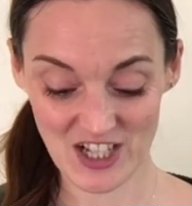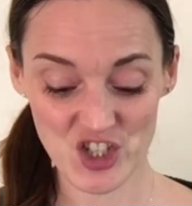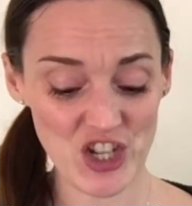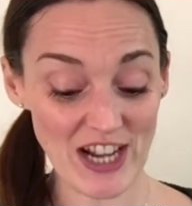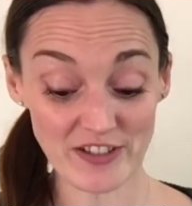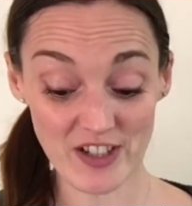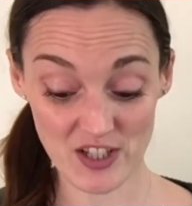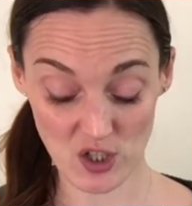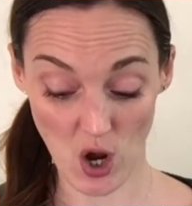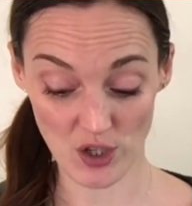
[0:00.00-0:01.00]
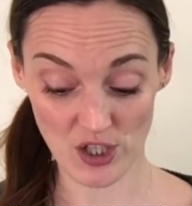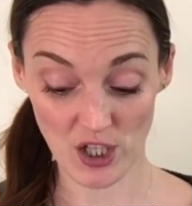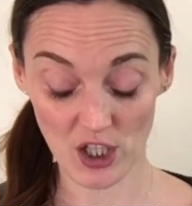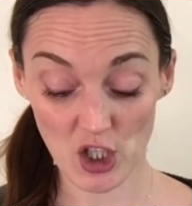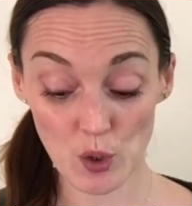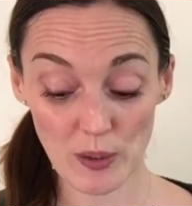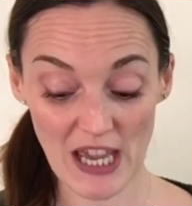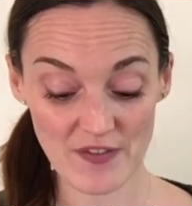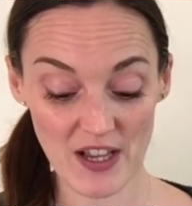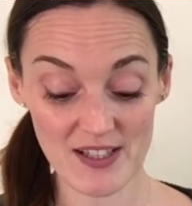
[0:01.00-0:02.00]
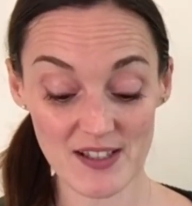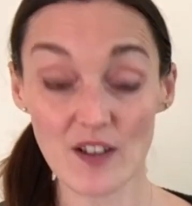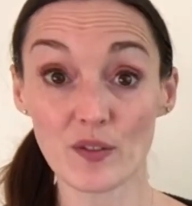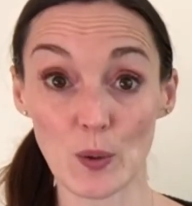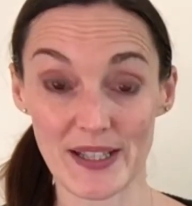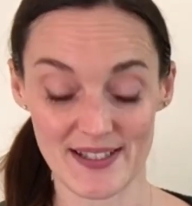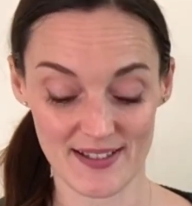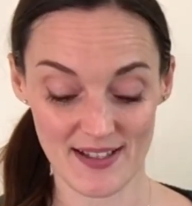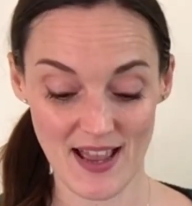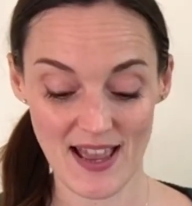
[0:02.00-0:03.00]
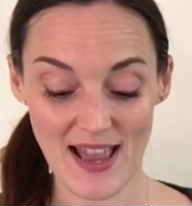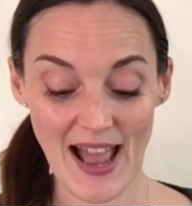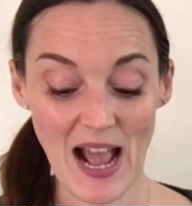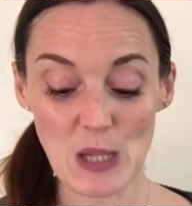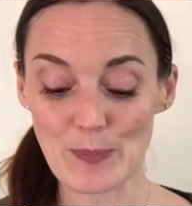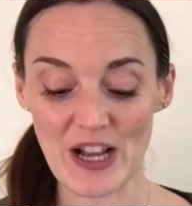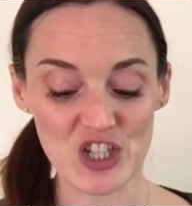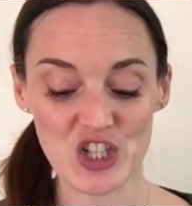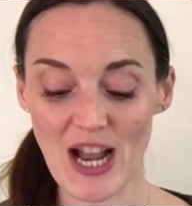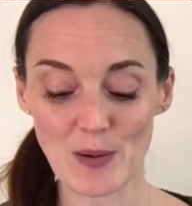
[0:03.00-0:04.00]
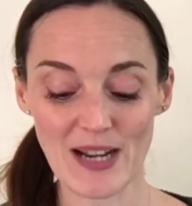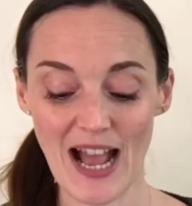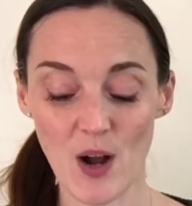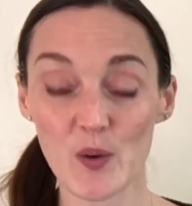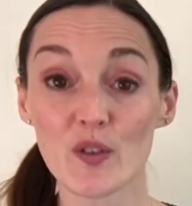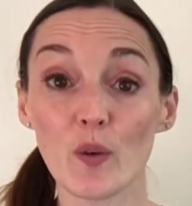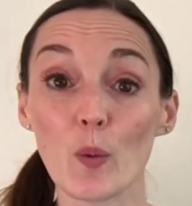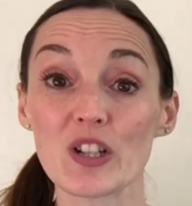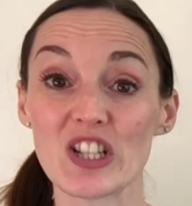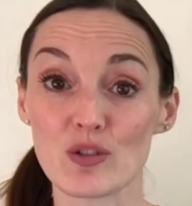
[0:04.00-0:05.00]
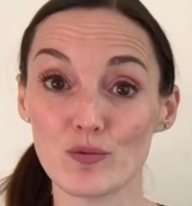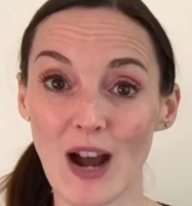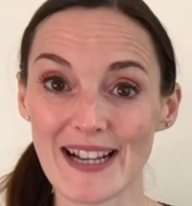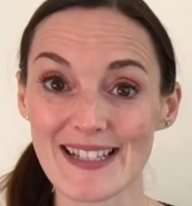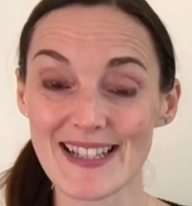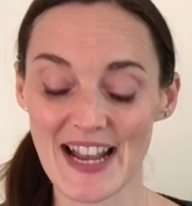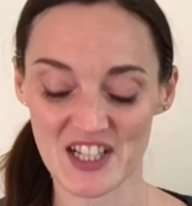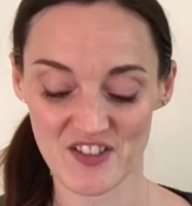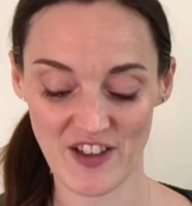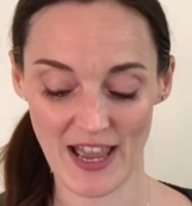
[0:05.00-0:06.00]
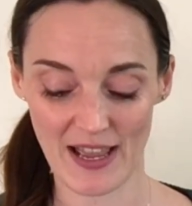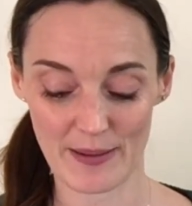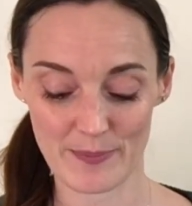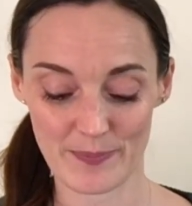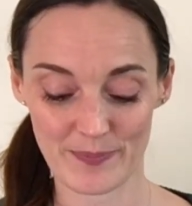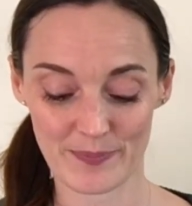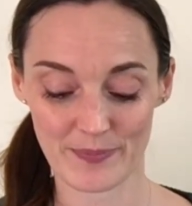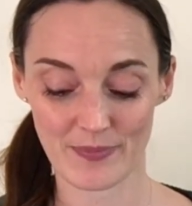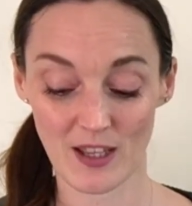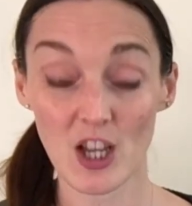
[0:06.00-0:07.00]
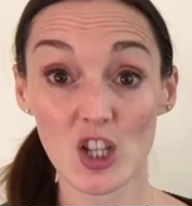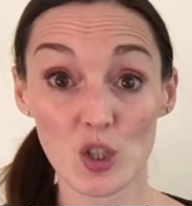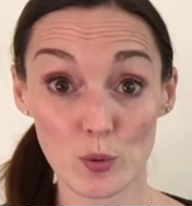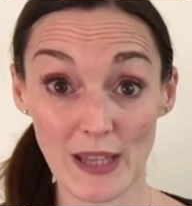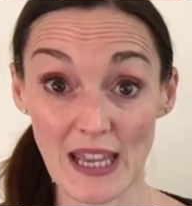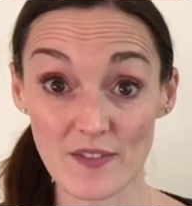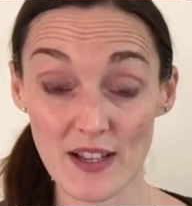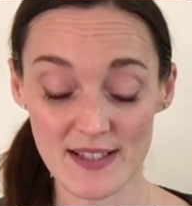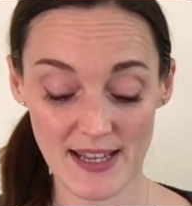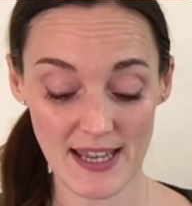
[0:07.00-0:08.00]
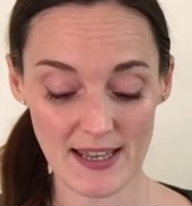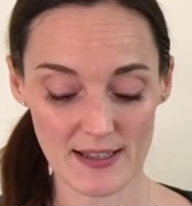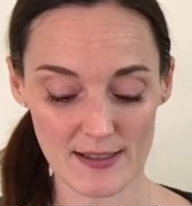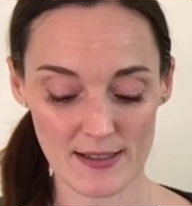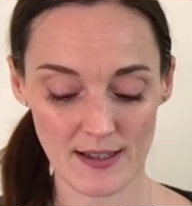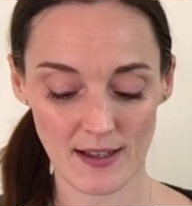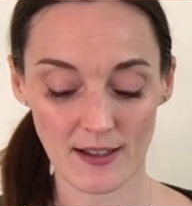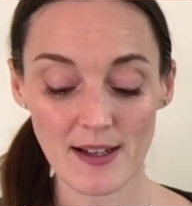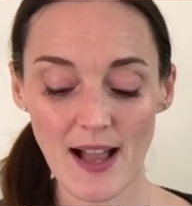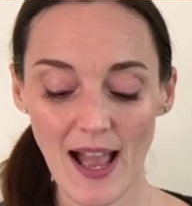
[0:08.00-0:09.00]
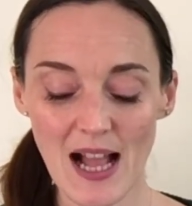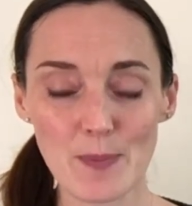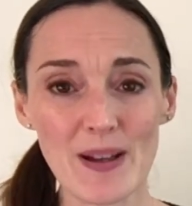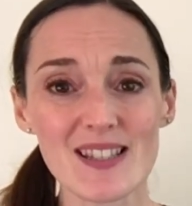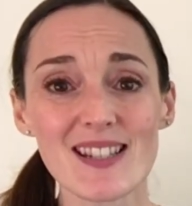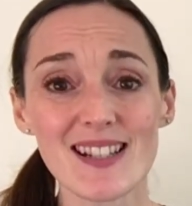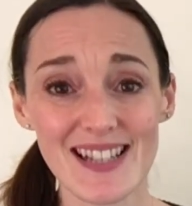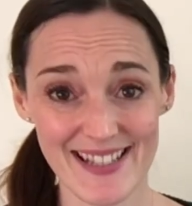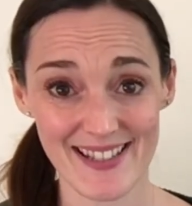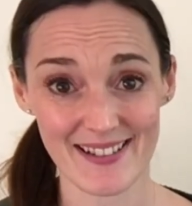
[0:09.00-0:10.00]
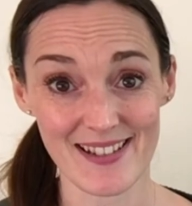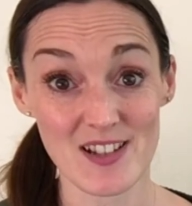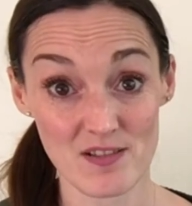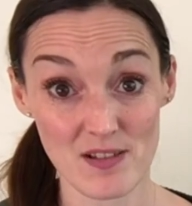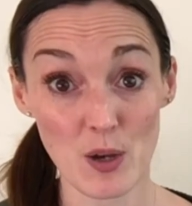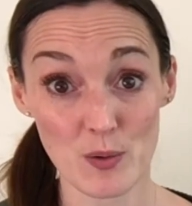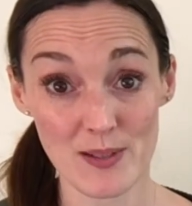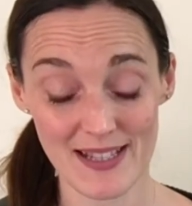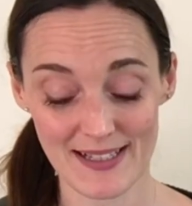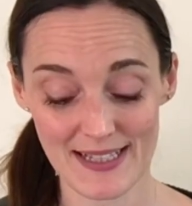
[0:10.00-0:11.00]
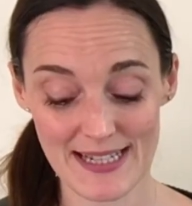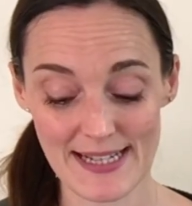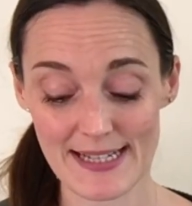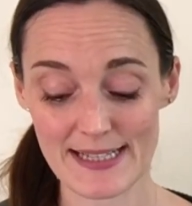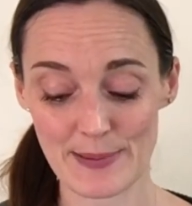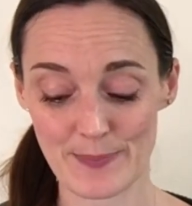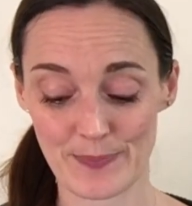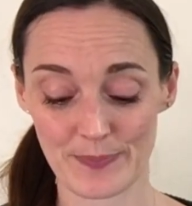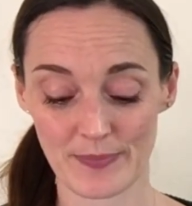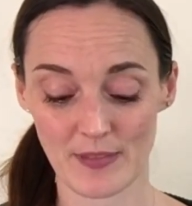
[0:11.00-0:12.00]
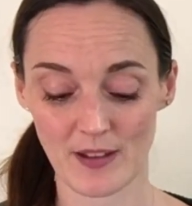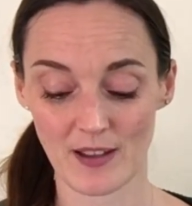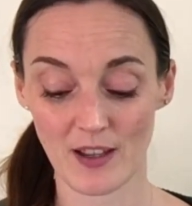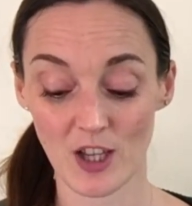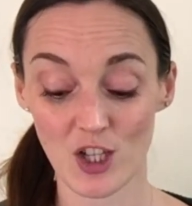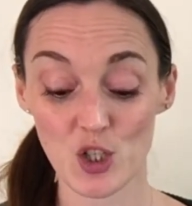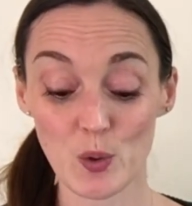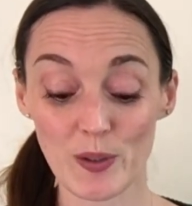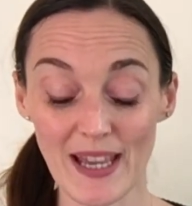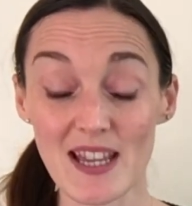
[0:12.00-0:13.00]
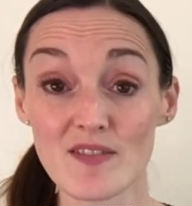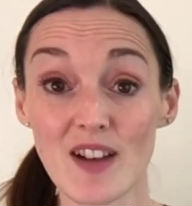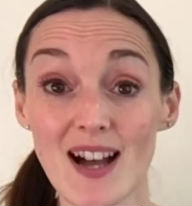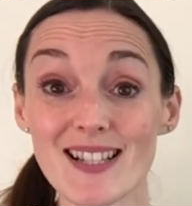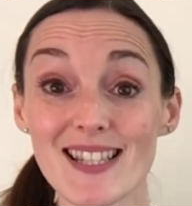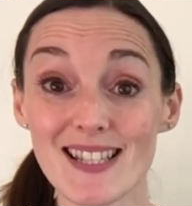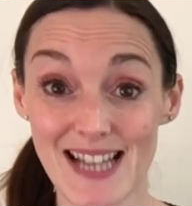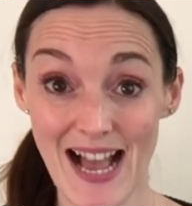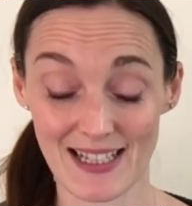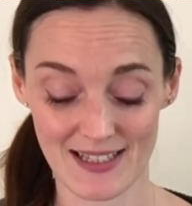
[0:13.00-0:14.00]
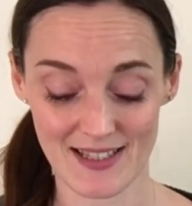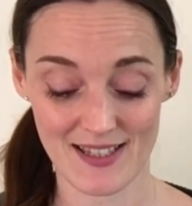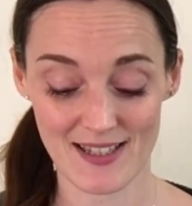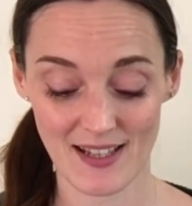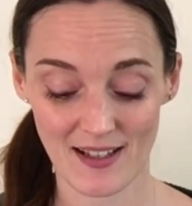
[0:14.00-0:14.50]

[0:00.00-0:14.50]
Generous God, you gave us a voice. Help us shout loud for what is right and fair. You gave us ears Help us to listen to those in need. You gave us talents.